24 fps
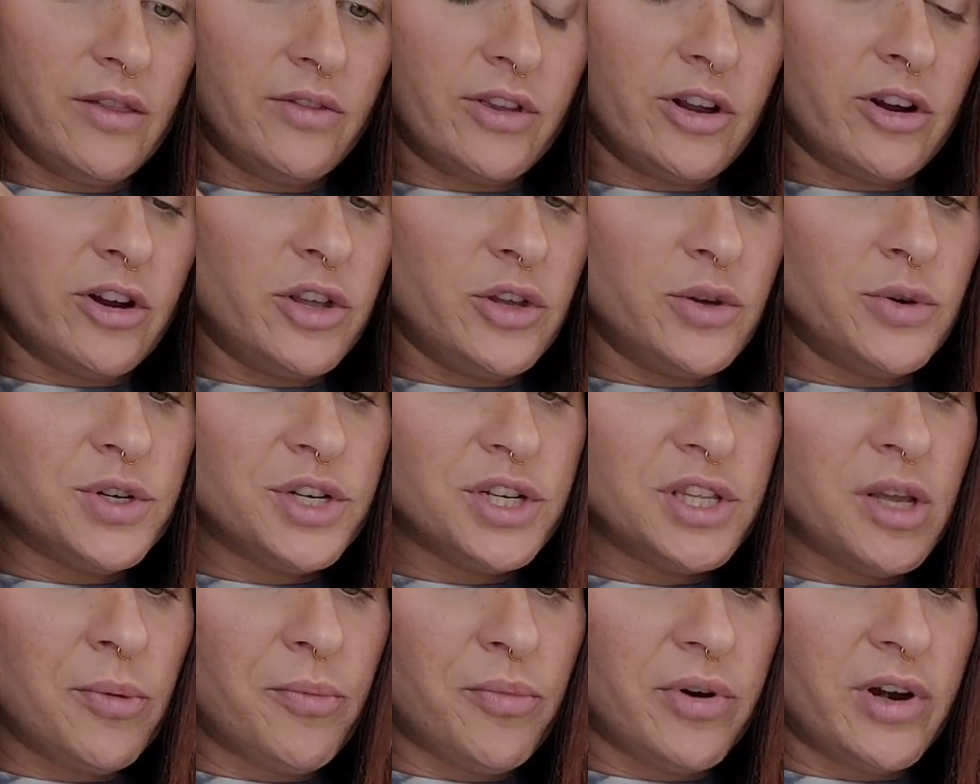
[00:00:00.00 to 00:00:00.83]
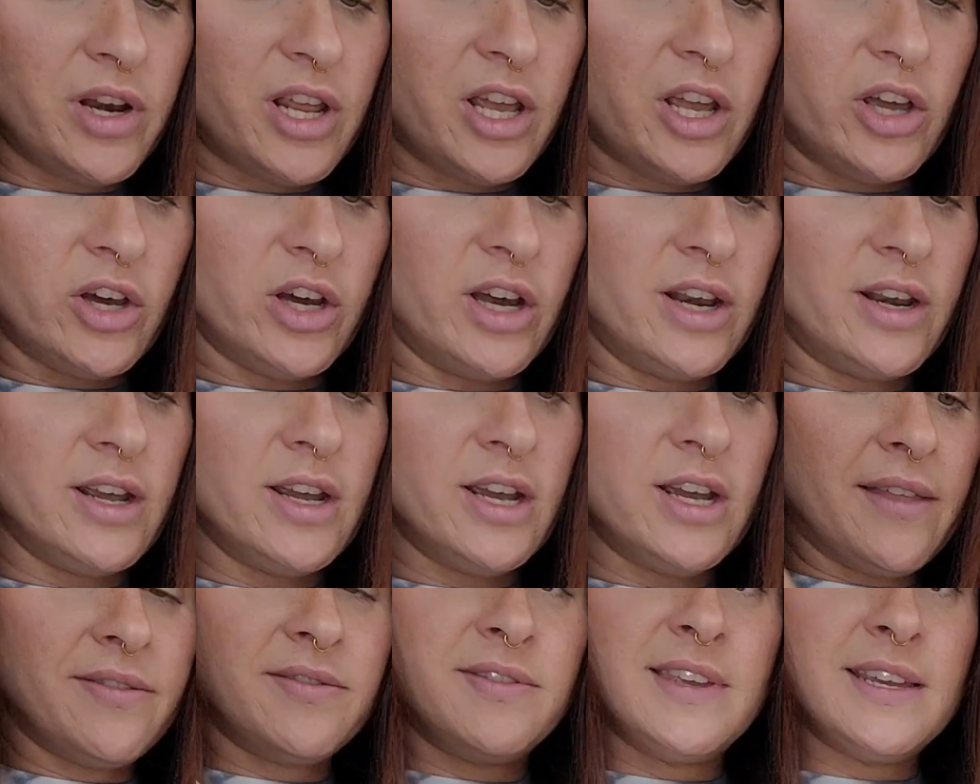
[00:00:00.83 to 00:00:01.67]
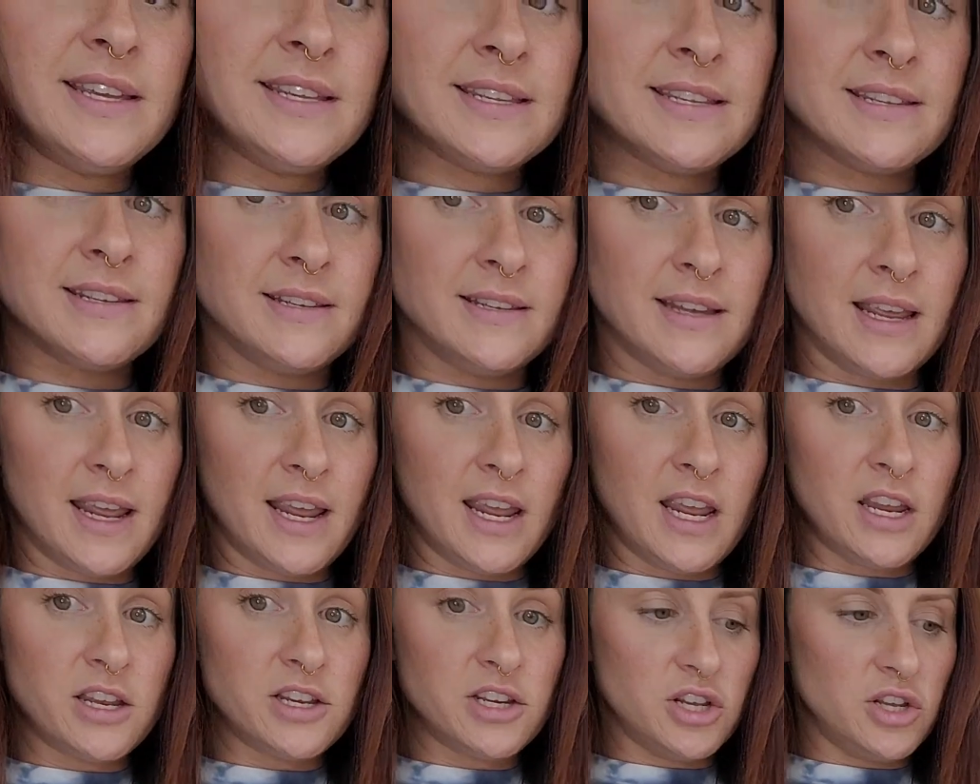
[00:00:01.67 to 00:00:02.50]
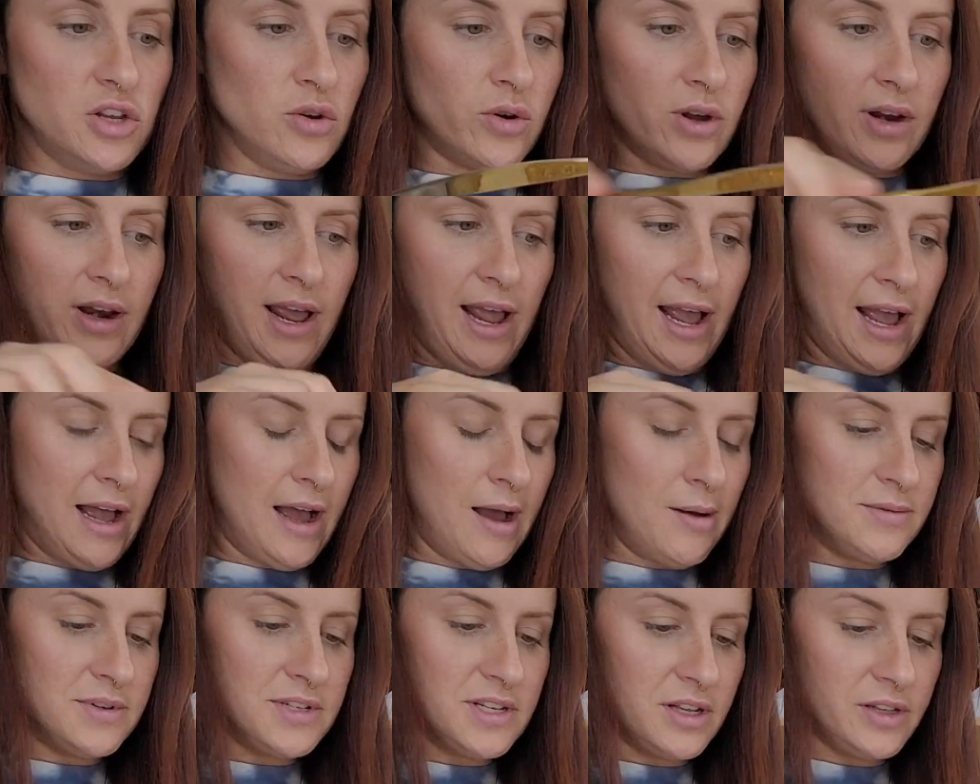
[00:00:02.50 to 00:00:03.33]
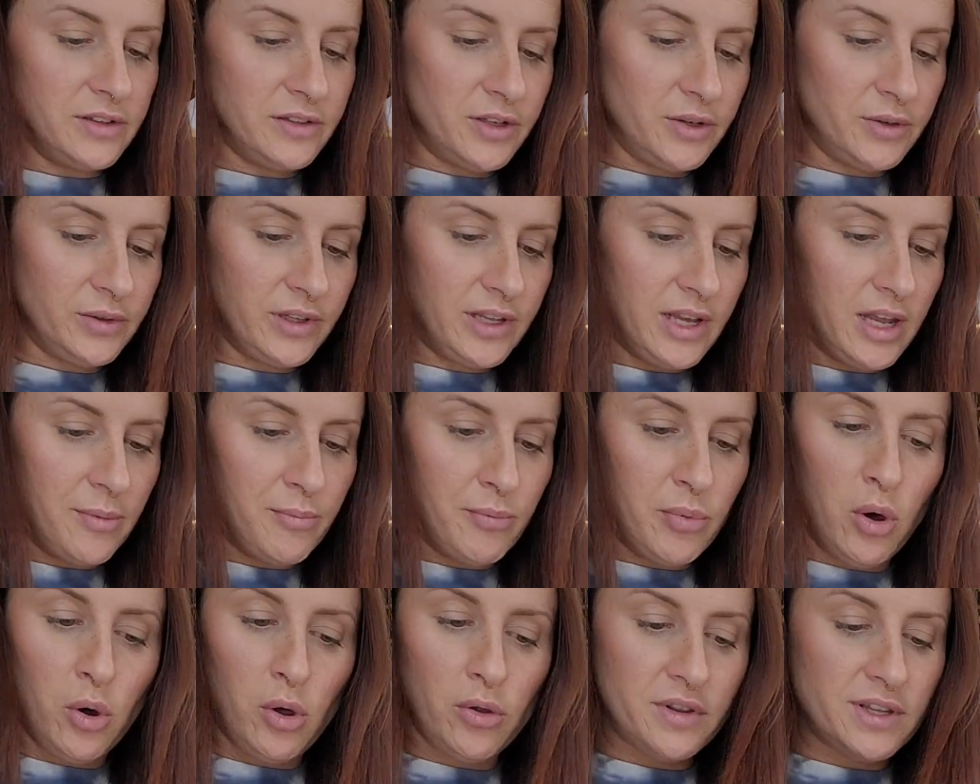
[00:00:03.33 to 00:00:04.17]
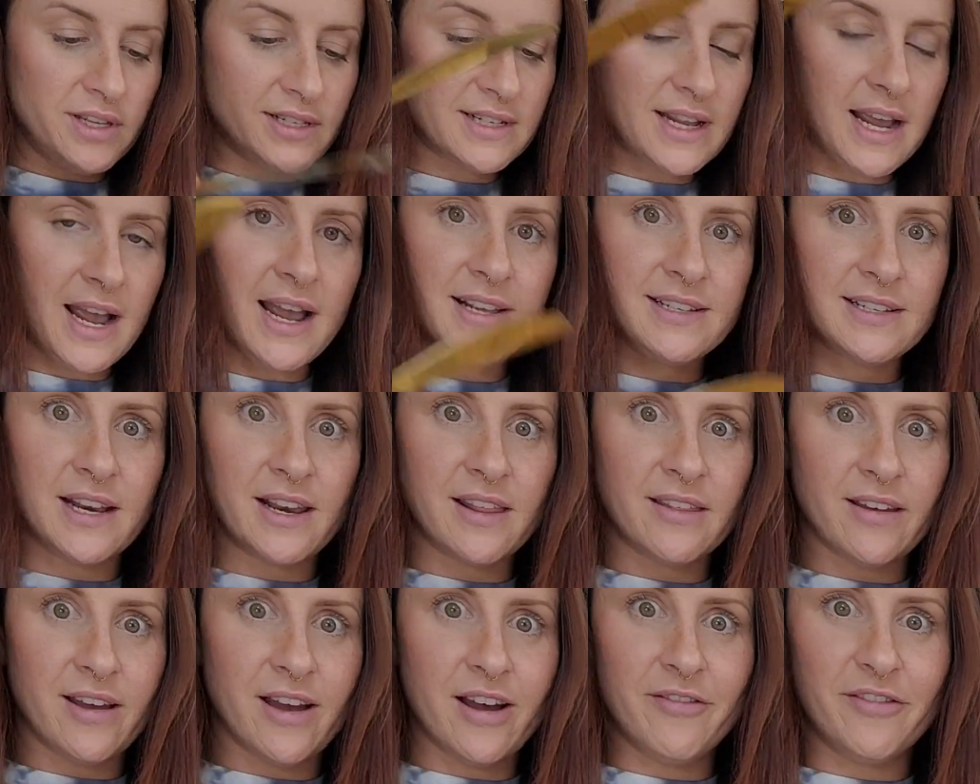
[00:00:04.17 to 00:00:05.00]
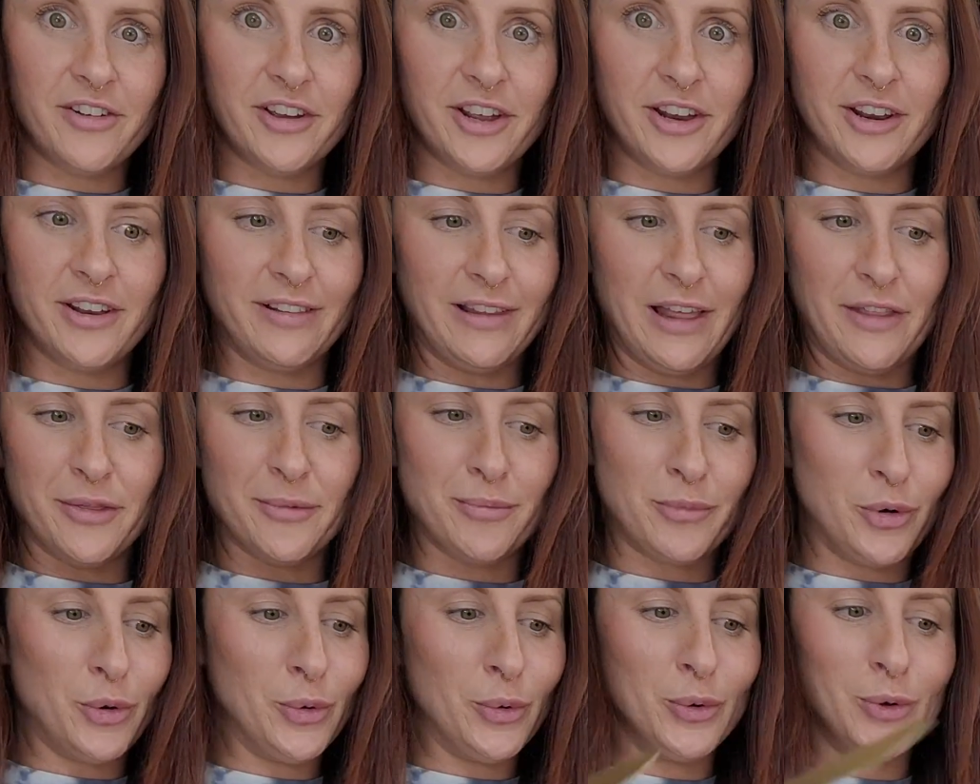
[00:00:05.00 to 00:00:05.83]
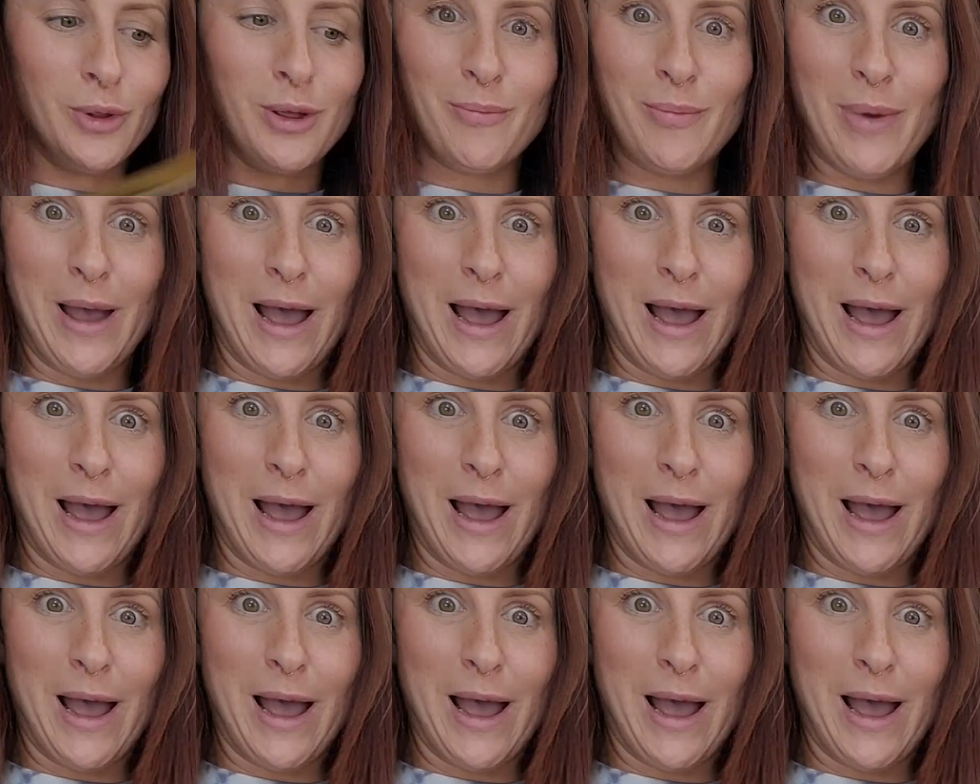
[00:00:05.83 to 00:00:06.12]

They're usually pretty good. At this stage, you could absolutely pull these guys out of the oven, let them cool and